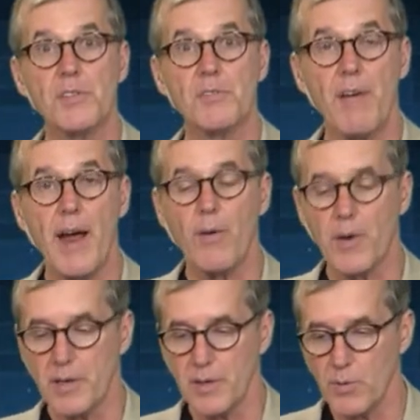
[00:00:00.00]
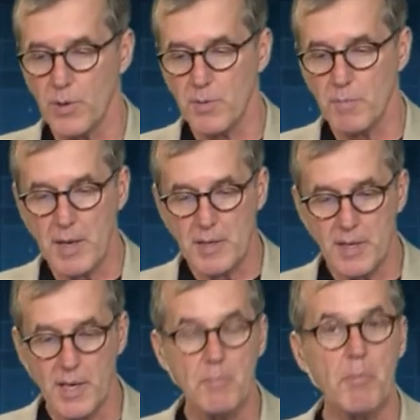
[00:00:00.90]
is varied in order to
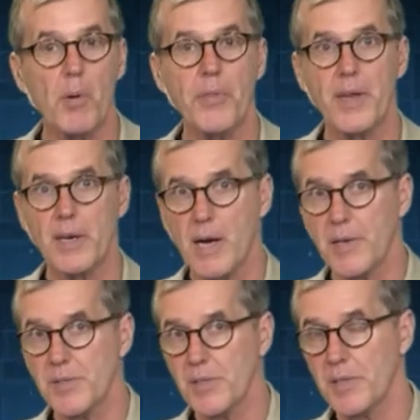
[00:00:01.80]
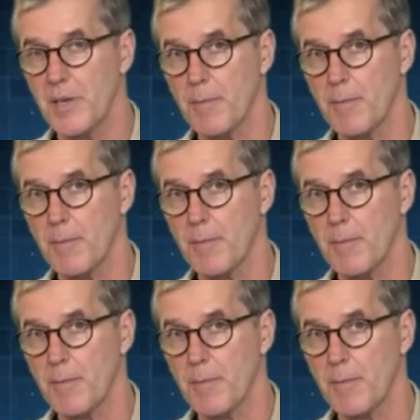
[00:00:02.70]
maintain both at a constant